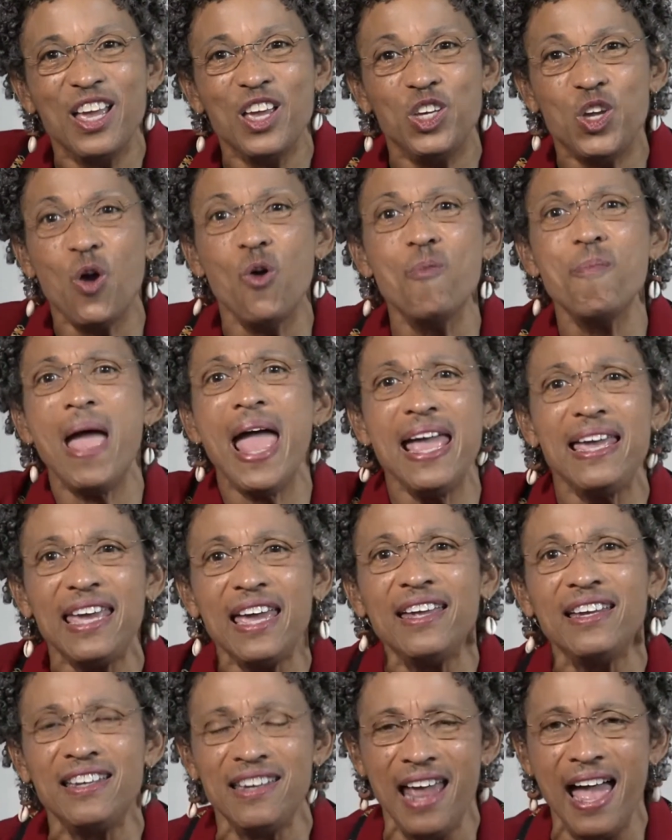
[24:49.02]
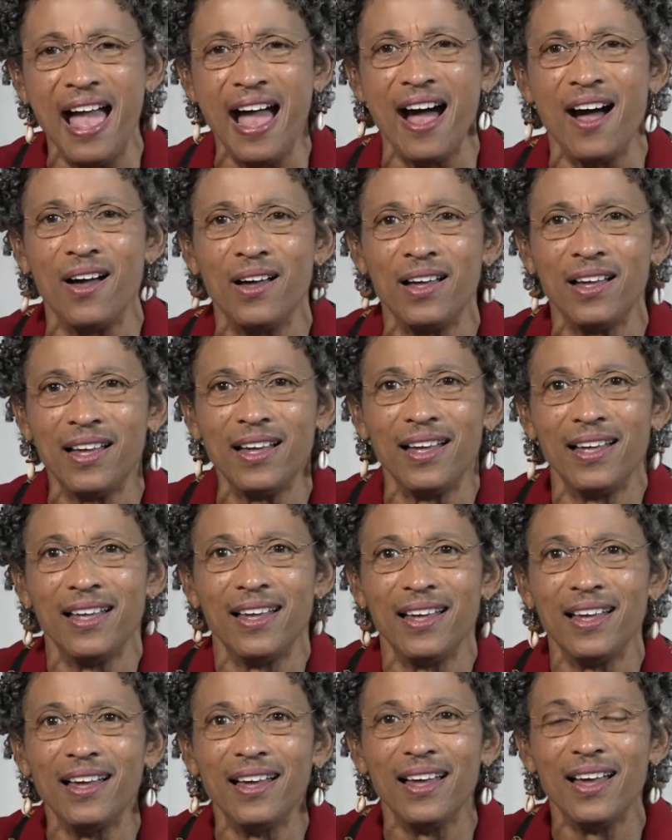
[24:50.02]
You make it now.
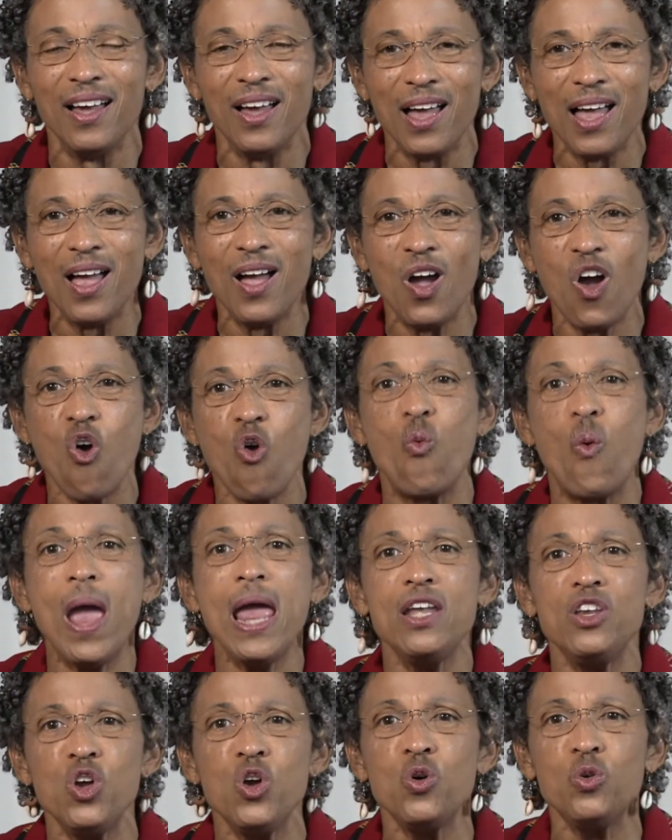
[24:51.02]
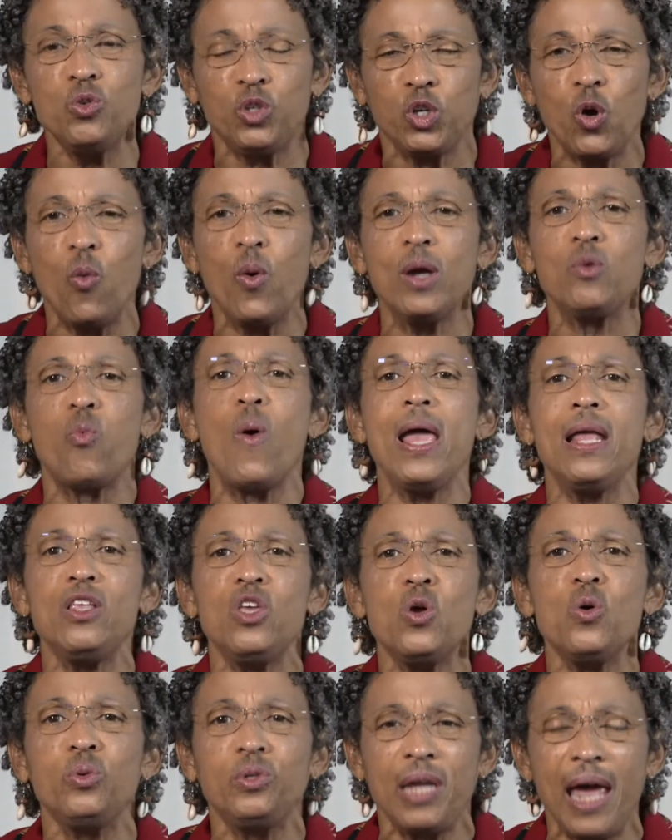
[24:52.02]
When you do it, when
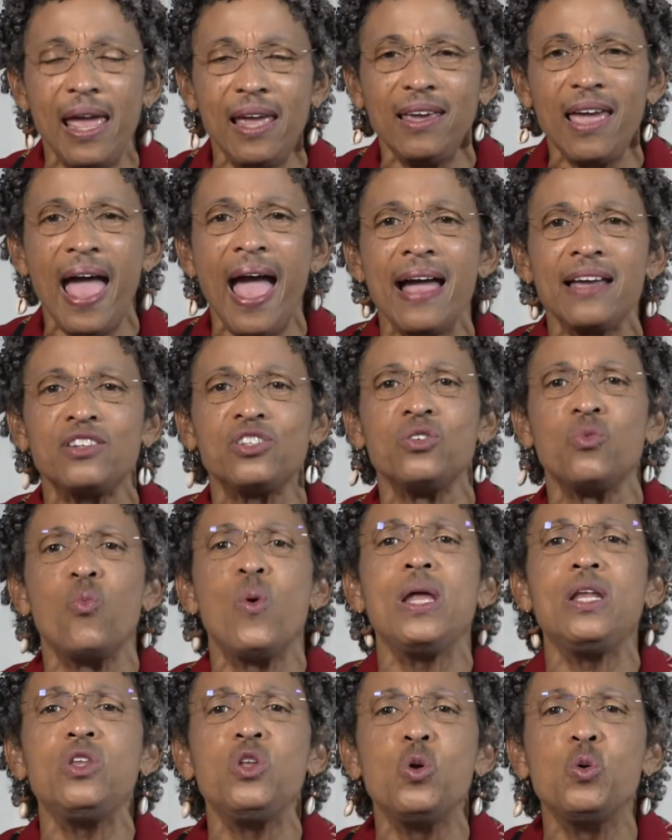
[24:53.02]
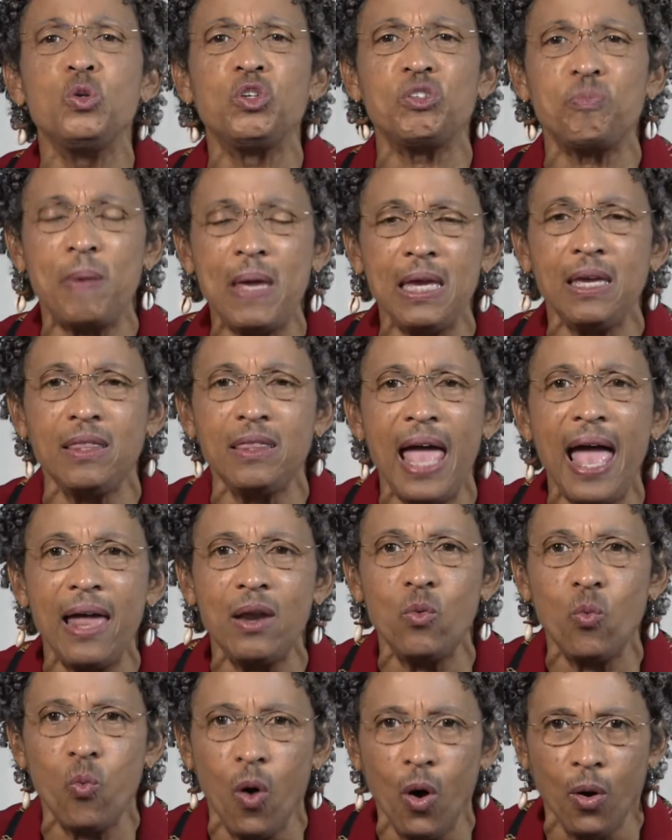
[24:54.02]
you take action, when you speak
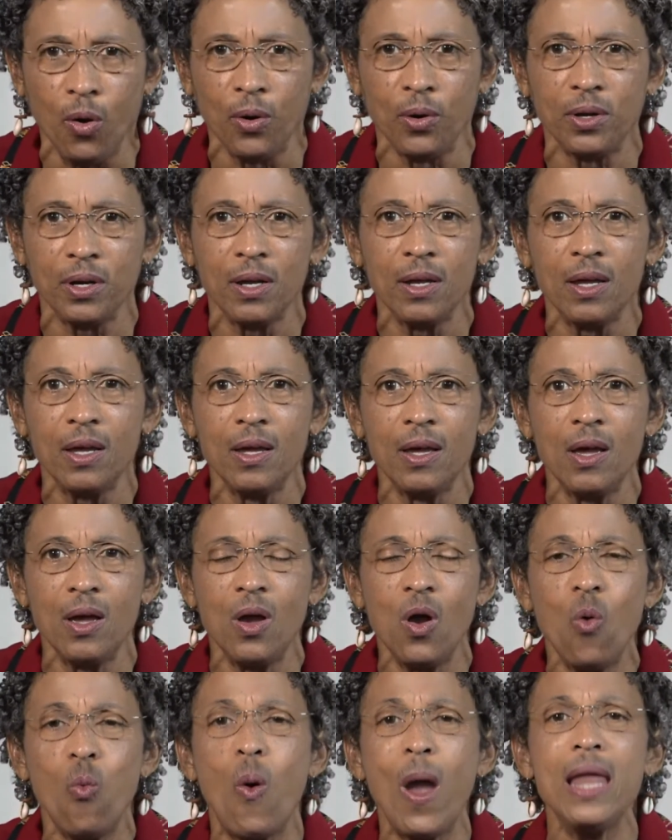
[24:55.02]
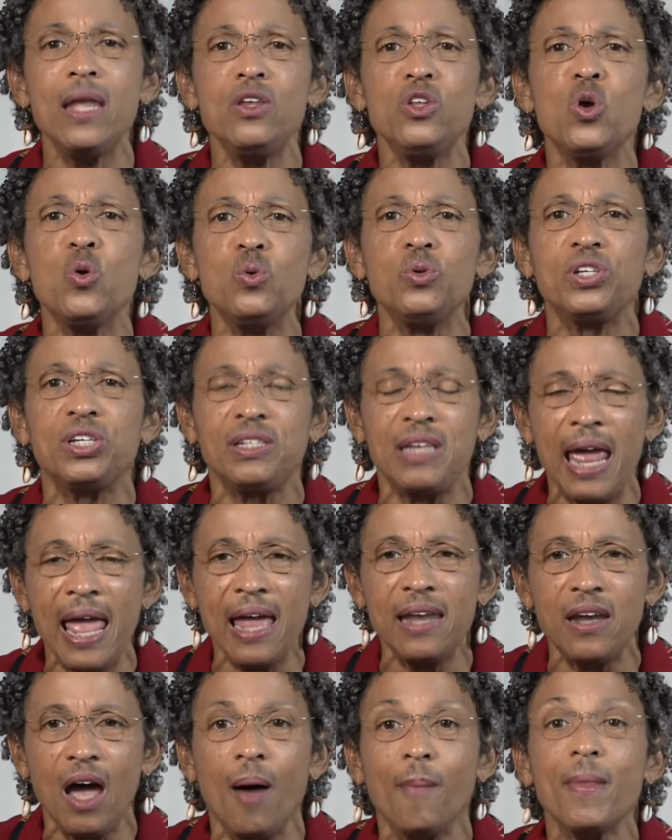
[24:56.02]
that word, when you
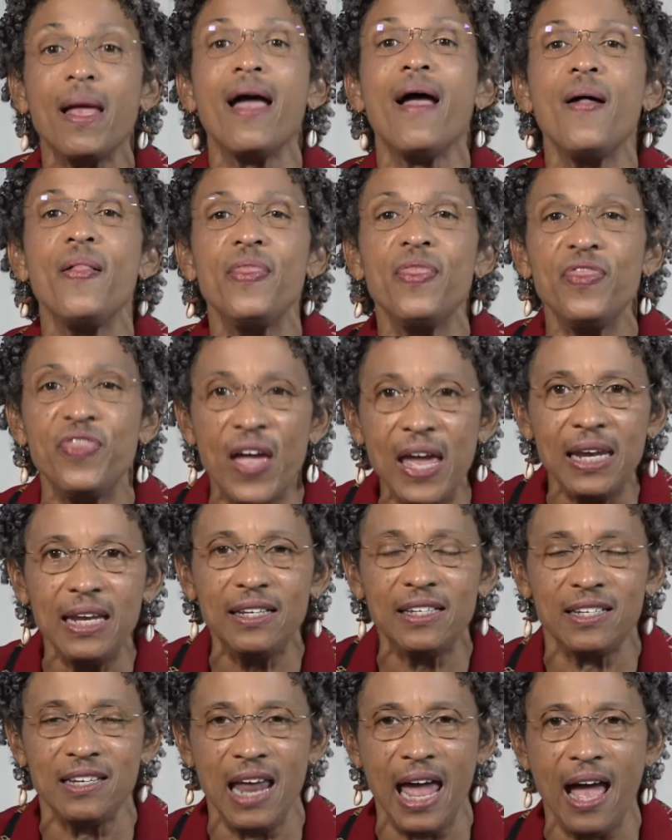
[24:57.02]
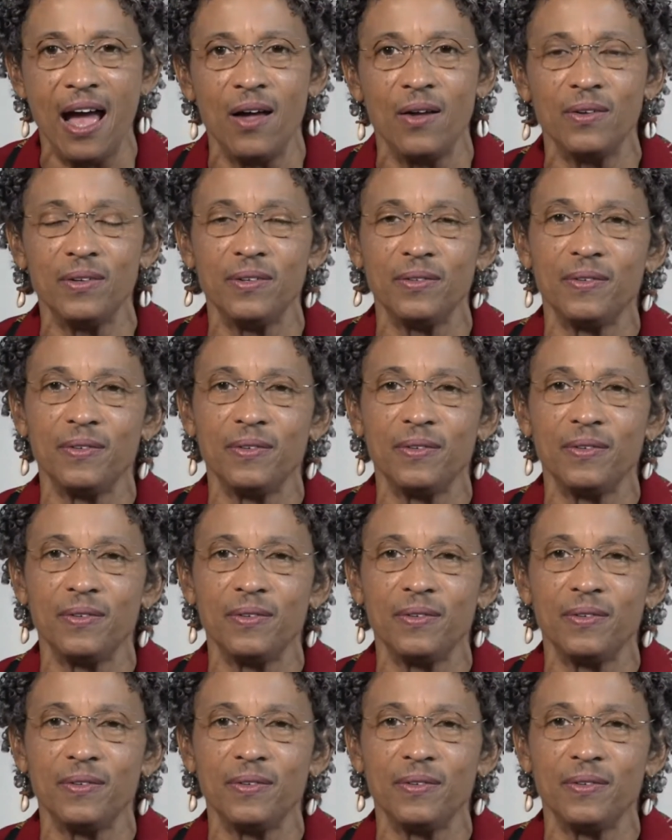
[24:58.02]
stand up, then it's now.